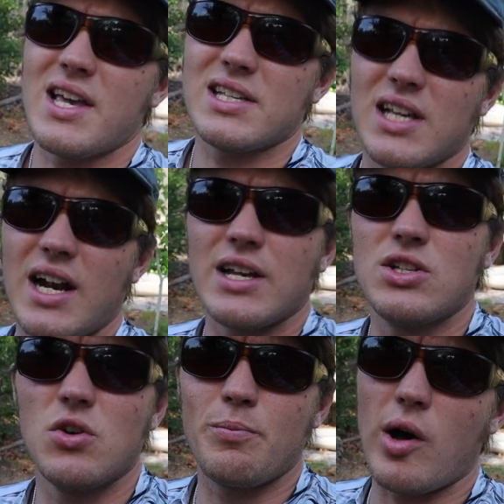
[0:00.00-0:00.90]
I said, I
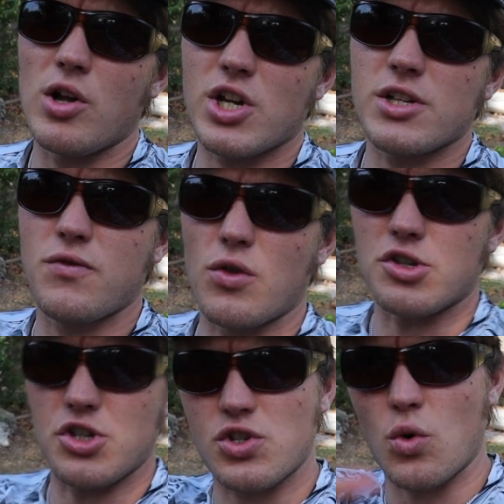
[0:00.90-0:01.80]
do apologize for the
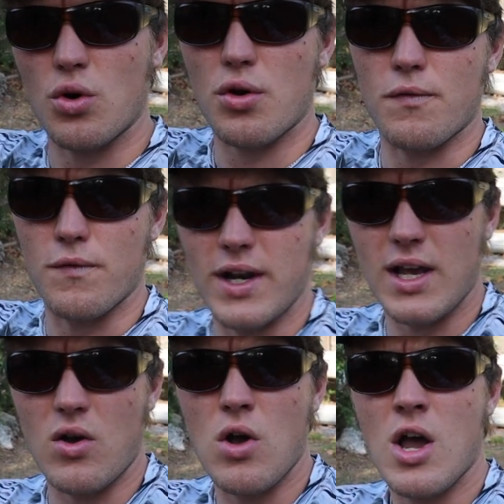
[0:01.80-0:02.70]
shorter
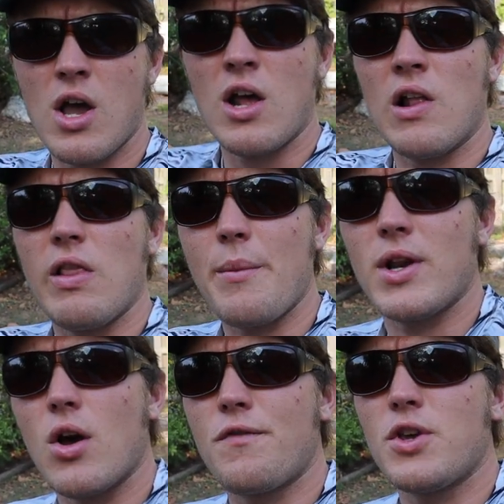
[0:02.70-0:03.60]
video. Let me
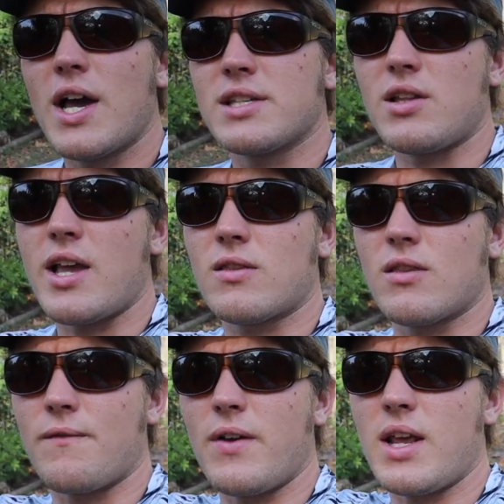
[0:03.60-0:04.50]
know if you guys like
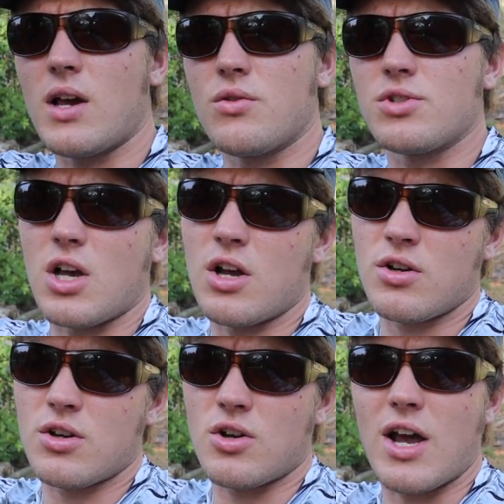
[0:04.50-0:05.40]
the videos
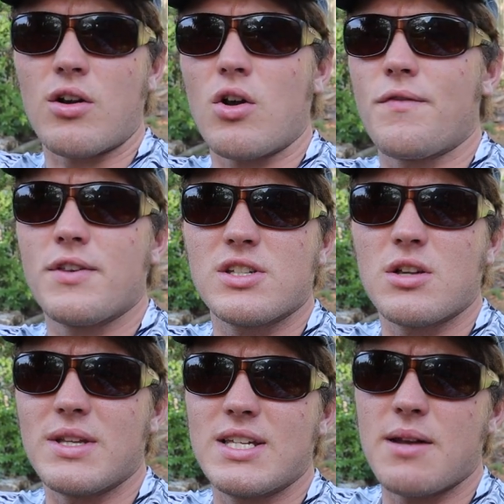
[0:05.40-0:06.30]
under, I don't know if this is
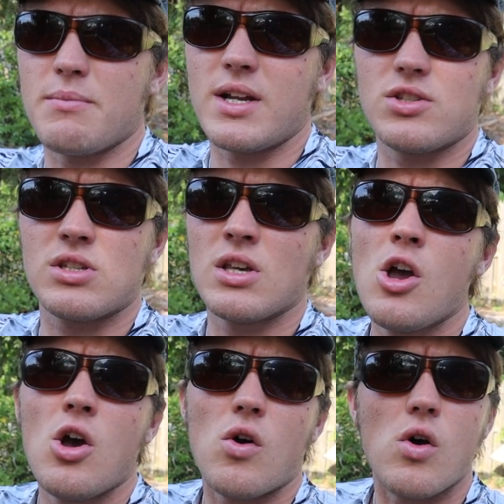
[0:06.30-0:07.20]
gonna be 10 minutes
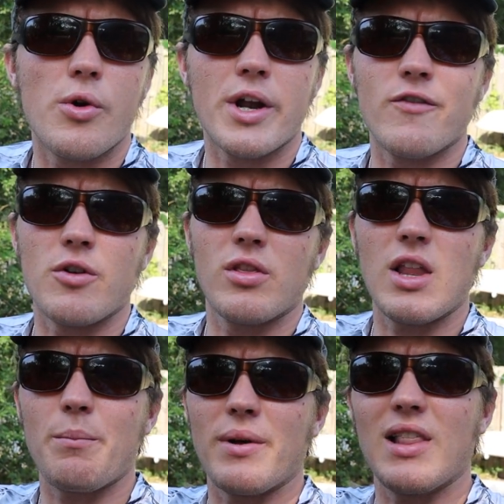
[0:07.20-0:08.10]
or whatever.
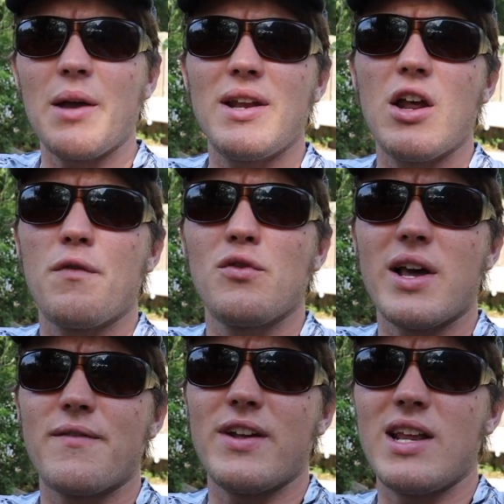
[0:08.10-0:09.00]
Let, but let me know if you
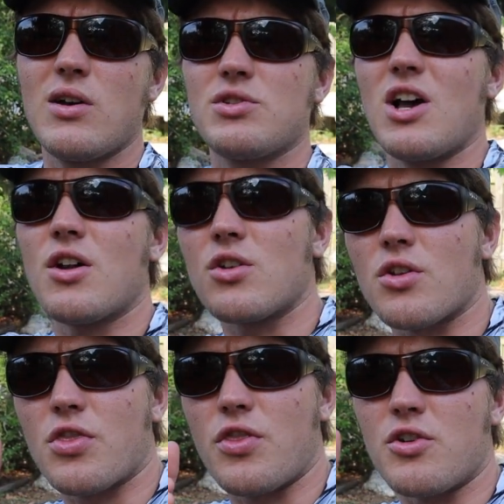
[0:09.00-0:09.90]
like videos
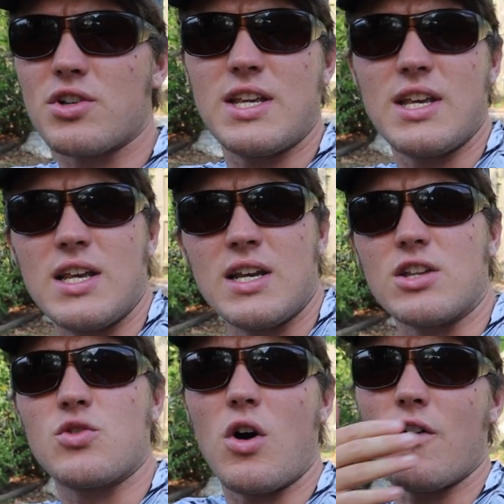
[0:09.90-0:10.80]
under 13
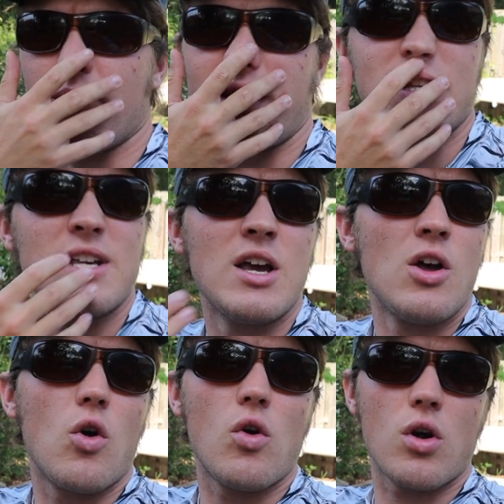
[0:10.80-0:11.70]
to 12 minutes
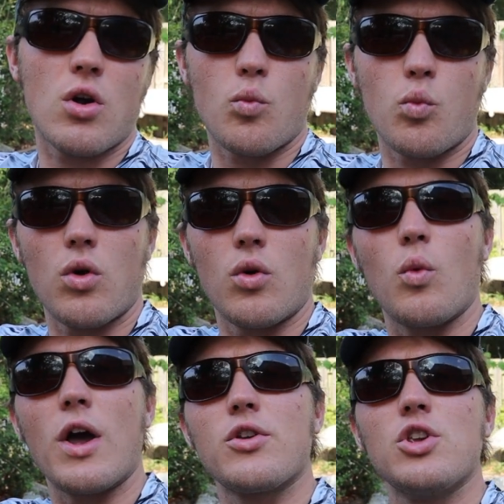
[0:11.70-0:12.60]
or
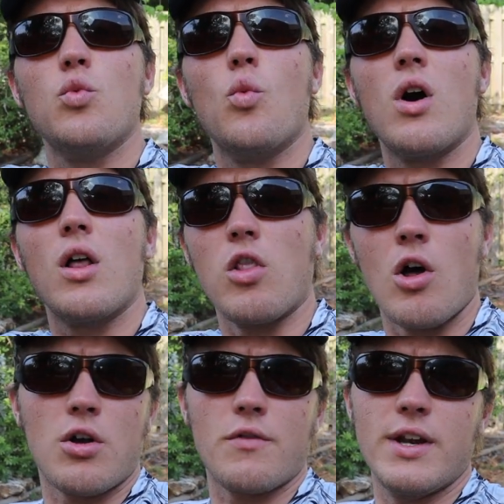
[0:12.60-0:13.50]
whether you want
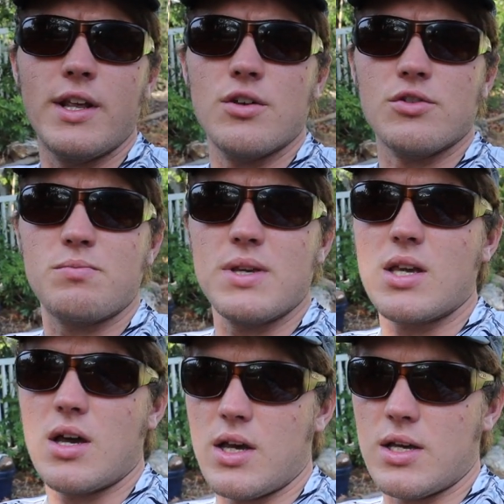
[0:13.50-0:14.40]
longer videos
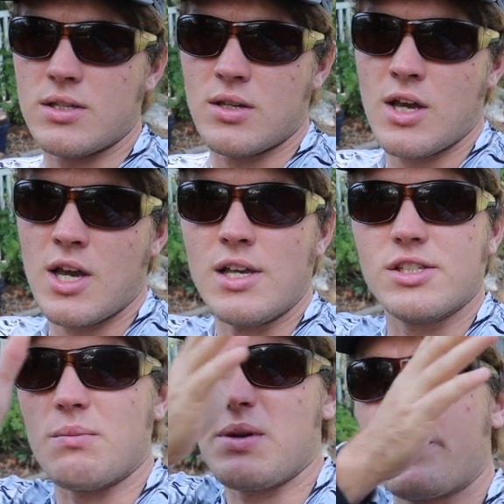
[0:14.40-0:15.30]
because
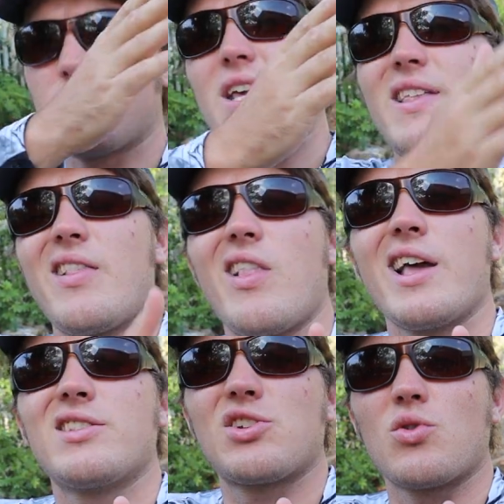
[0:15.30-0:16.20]
some people say they
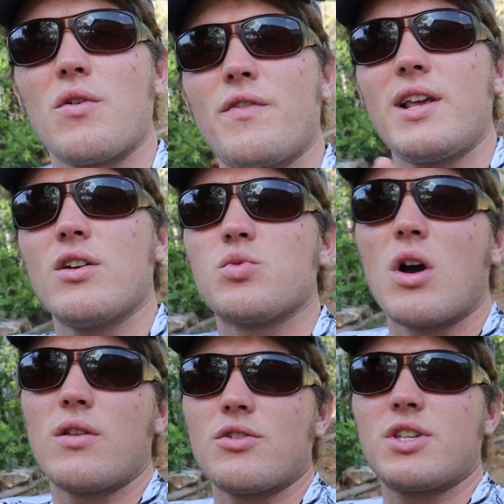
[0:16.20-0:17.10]
like the short videos
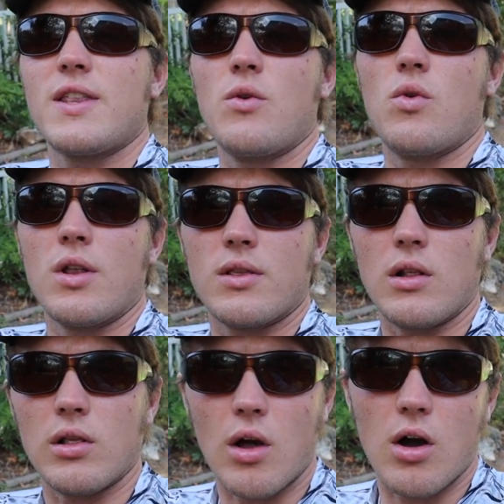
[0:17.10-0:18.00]
while others say they want
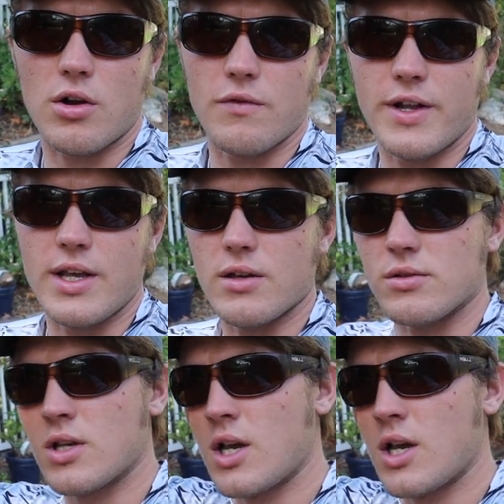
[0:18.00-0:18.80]
the longer videos.